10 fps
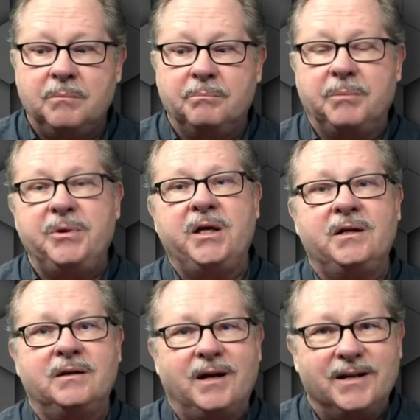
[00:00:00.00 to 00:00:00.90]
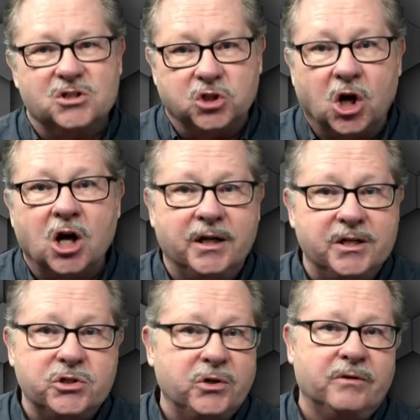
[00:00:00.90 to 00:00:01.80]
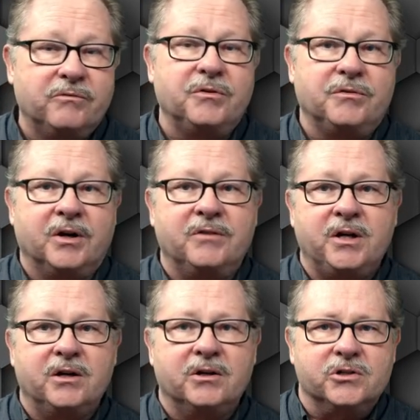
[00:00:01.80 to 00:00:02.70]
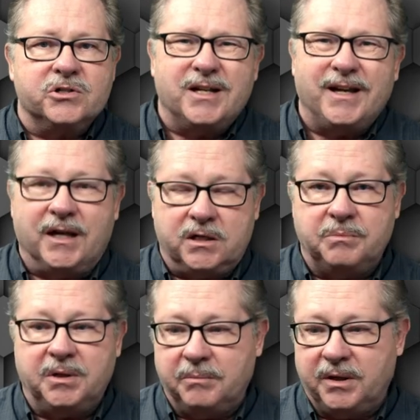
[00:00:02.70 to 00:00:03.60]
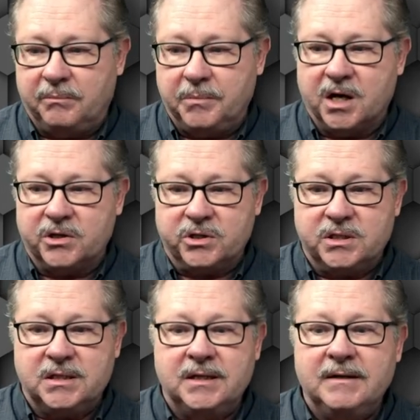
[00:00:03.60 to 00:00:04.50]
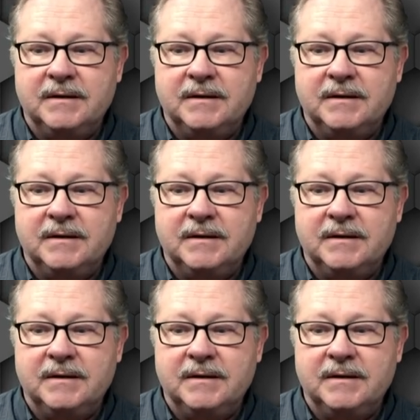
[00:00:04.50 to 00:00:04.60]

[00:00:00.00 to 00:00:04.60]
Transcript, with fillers: But being as long as 255 characters can get to be a bit obnoxious.